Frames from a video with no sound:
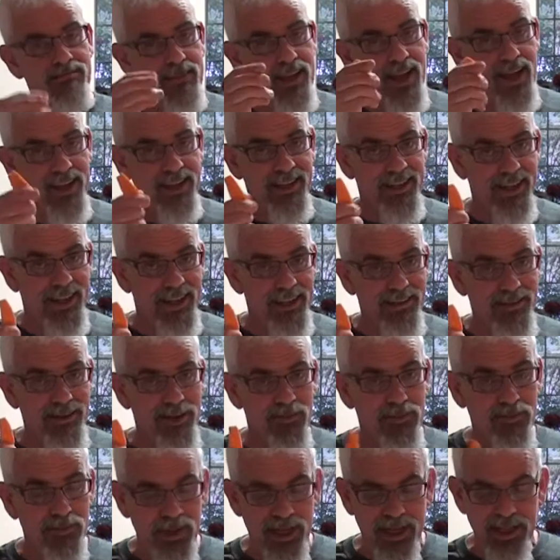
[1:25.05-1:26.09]
and get a
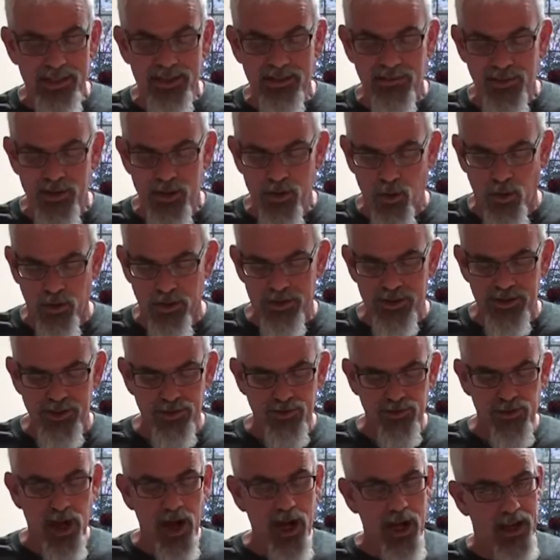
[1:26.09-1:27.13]
piece of the orange
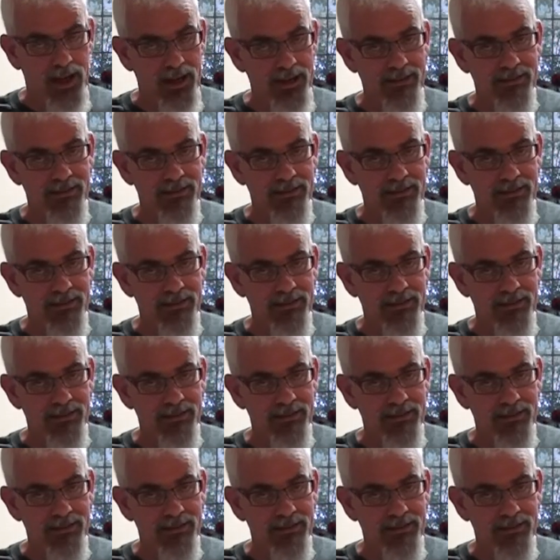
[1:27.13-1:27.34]
rind.